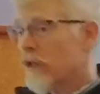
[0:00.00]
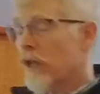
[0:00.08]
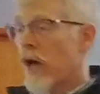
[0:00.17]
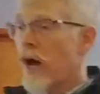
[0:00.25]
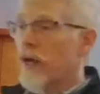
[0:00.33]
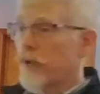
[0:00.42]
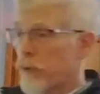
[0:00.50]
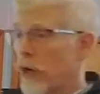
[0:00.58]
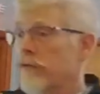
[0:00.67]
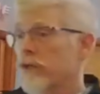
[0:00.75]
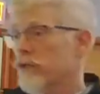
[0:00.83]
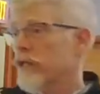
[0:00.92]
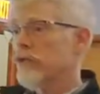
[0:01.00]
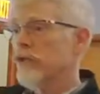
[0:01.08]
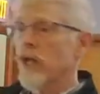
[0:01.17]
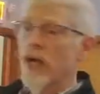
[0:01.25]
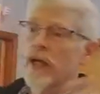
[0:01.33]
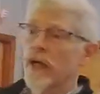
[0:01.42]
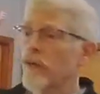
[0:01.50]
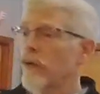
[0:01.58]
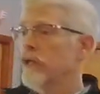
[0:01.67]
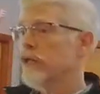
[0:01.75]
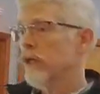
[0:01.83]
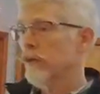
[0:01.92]
a lot. A part of this sounds a lot like what
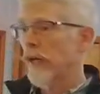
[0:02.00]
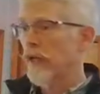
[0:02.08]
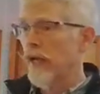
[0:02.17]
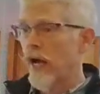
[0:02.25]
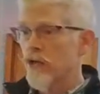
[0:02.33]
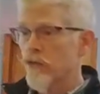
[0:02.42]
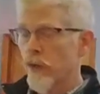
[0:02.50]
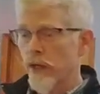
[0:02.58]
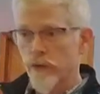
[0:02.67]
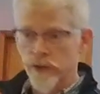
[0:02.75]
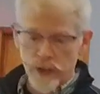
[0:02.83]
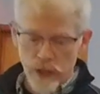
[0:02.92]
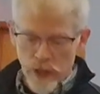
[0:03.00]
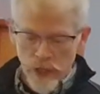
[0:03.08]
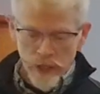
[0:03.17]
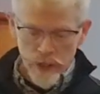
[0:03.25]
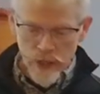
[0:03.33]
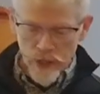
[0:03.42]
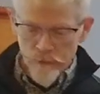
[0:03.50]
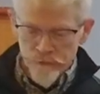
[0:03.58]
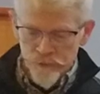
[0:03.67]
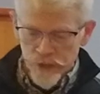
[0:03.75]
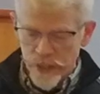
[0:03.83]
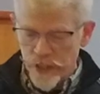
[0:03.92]
we talked about last week with the uh,
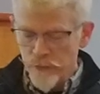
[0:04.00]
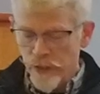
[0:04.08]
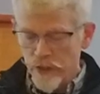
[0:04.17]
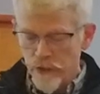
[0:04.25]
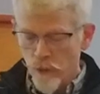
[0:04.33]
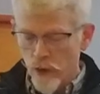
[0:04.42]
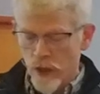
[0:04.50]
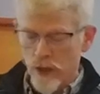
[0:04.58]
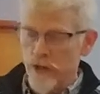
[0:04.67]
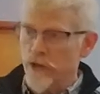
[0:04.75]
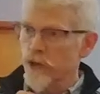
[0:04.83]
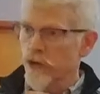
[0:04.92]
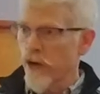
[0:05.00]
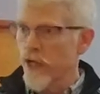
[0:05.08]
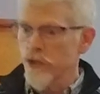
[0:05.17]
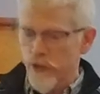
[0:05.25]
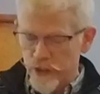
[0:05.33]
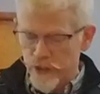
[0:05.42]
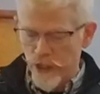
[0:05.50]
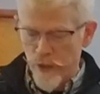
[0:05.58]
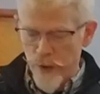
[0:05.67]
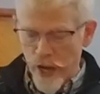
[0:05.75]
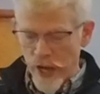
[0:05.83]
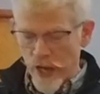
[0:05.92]
keeping the words, treasuring the
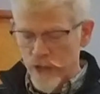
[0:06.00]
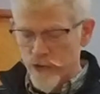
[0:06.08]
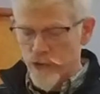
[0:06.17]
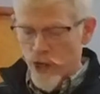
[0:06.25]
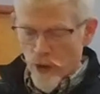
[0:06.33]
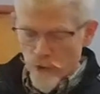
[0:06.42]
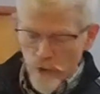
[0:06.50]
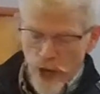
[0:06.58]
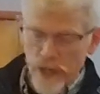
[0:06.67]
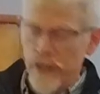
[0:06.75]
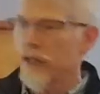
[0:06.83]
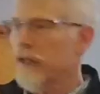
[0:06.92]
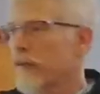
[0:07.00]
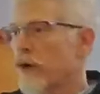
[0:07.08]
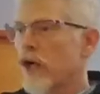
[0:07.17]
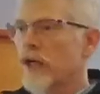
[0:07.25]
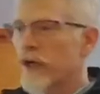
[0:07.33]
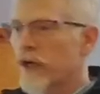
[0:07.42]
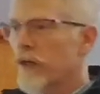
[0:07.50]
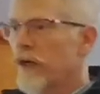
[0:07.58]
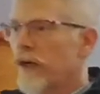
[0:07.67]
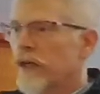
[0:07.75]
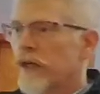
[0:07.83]
commands, writing them on your